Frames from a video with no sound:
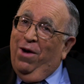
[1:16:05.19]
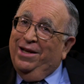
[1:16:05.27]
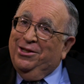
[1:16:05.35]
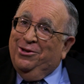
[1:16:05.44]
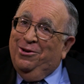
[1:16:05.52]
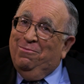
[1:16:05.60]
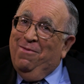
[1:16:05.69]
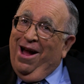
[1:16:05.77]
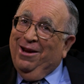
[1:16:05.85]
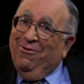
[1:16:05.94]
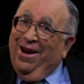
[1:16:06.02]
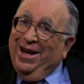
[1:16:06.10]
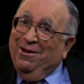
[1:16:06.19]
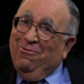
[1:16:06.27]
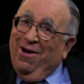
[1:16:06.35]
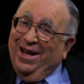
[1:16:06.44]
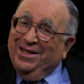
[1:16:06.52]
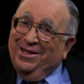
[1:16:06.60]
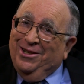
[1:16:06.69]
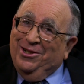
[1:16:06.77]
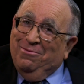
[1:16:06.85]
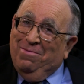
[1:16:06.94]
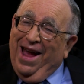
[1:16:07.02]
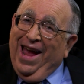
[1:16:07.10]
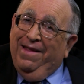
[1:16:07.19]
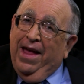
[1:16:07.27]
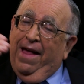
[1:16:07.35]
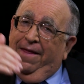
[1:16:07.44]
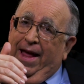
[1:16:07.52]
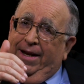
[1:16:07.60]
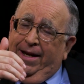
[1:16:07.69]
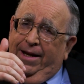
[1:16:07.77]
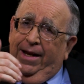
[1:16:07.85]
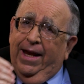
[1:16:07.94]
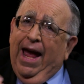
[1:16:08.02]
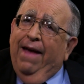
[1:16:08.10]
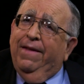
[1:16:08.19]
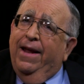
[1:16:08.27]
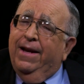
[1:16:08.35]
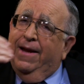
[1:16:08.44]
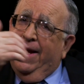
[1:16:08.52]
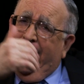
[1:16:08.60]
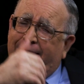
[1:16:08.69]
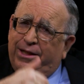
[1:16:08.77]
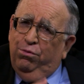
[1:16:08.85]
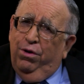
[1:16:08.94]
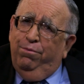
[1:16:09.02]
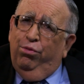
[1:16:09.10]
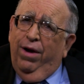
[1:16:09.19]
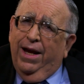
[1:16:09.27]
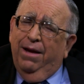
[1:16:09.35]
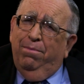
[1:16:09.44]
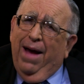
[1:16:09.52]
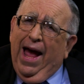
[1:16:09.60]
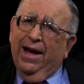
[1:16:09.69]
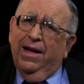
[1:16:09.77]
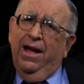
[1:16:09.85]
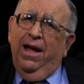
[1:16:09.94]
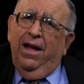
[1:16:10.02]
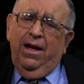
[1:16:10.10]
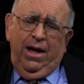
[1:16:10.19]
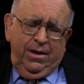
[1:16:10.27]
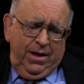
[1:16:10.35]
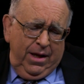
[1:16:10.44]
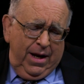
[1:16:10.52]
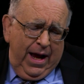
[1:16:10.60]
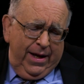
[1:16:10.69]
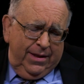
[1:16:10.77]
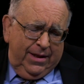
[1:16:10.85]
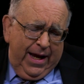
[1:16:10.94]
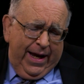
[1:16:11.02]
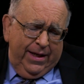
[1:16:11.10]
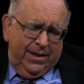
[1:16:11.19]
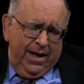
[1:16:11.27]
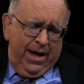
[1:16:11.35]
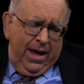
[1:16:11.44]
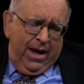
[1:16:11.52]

Western migrating west to Japan, then to Italy, and then Eastwood bringing it back to the United States.